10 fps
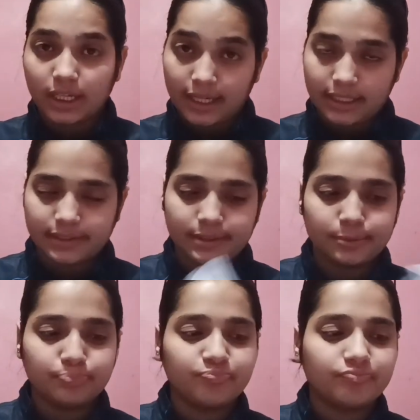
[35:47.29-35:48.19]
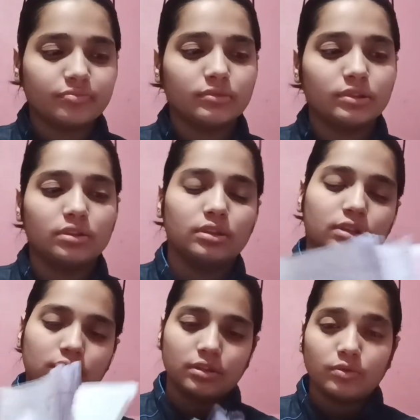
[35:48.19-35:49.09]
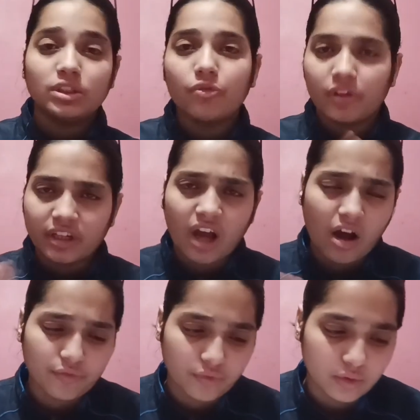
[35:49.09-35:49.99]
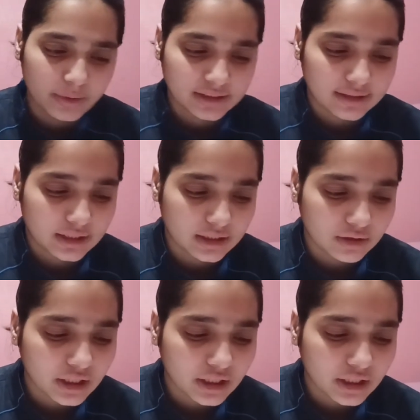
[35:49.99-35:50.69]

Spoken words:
which are very harmful basically.